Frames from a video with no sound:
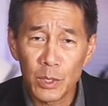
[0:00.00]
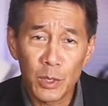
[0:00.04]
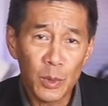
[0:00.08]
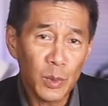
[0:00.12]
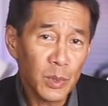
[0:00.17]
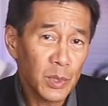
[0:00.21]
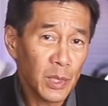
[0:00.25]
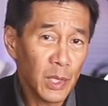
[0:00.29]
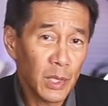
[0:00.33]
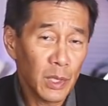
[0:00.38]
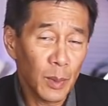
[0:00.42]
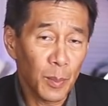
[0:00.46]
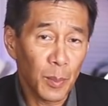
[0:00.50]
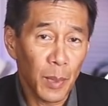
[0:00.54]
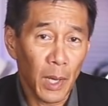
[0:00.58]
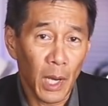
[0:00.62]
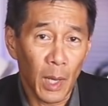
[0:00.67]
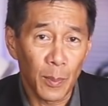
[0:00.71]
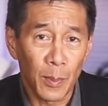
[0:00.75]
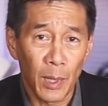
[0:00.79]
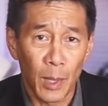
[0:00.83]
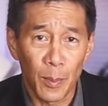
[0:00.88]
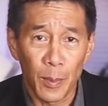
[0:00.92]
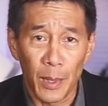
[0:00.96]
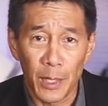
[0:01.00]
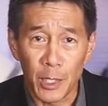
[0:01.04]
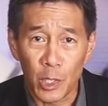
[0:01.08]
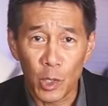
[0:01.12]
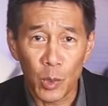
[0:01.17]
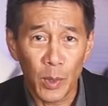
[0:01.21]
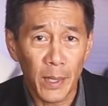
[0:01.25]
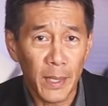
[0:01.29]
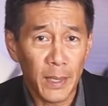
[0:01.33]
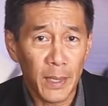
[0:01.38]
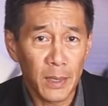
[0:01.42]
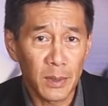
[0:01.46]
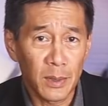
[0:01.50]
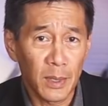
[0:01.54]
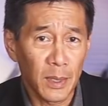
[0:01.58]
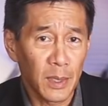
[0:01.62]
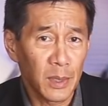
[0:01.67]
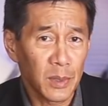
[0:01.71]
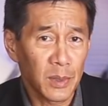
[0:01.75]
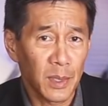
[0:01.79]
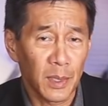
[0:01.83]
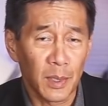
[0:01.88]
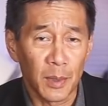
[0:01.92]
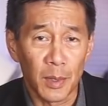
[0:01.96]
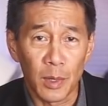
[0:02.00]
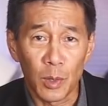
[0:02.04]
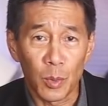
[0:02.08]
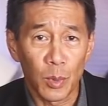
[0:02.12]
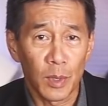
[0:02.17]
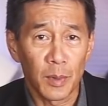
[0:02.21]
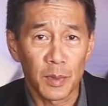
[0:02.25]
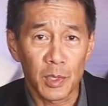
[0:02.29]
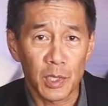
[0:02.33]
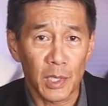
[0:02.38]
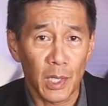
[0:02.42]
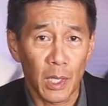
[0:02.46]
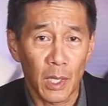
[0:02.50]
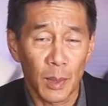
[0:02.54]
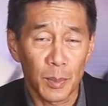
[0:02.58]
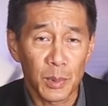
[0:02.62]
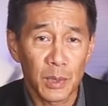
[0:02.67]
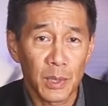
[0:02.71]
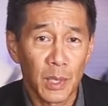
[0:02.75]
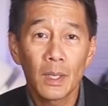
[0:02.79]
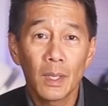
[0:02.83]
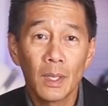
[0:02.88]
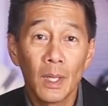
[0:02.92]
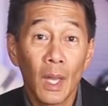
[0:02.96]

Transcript: do see them pop up on Craigslist and in thrift shops.